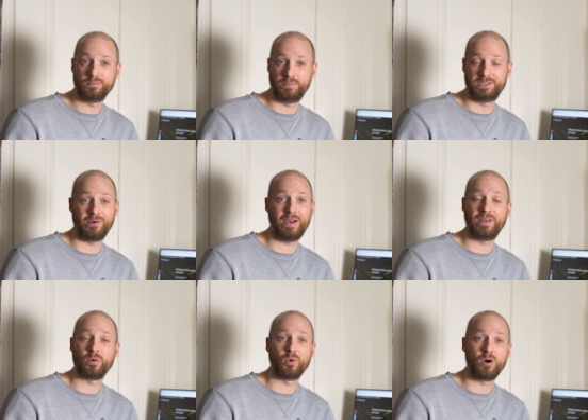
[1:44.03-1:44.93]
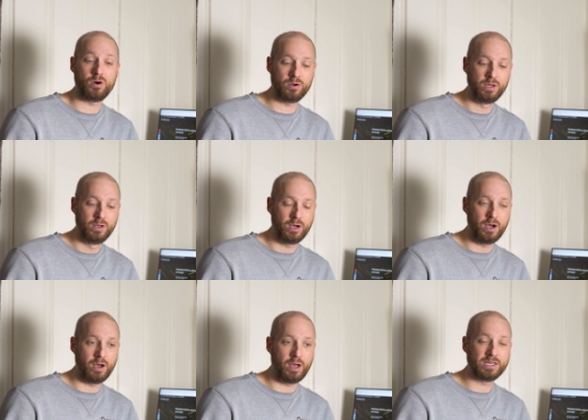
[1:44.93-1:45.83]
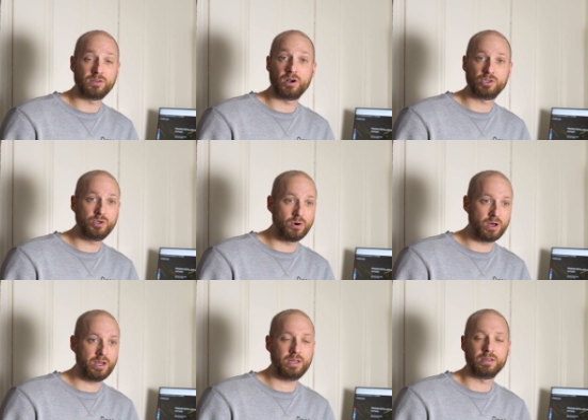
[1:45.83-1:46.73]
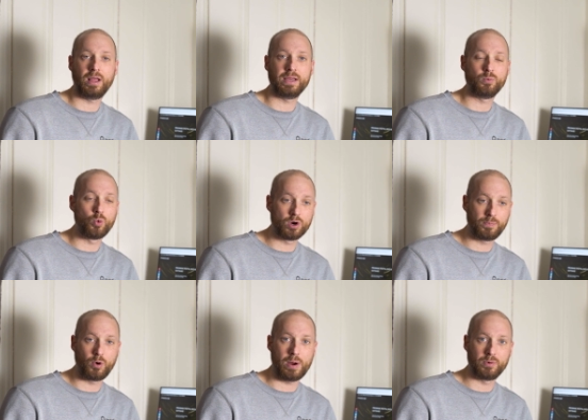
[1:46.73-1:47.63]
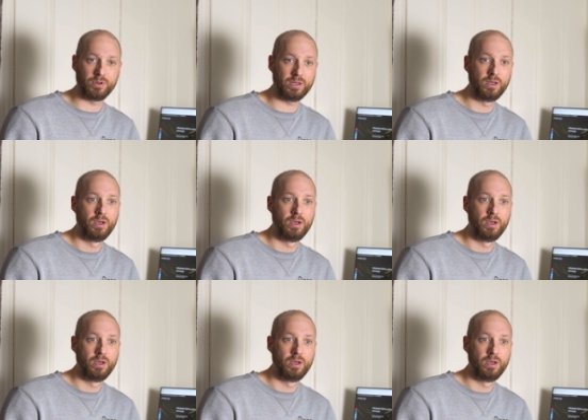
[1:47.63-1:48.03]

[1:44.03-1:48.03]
still have that raw S-Log2 on it and like work properly.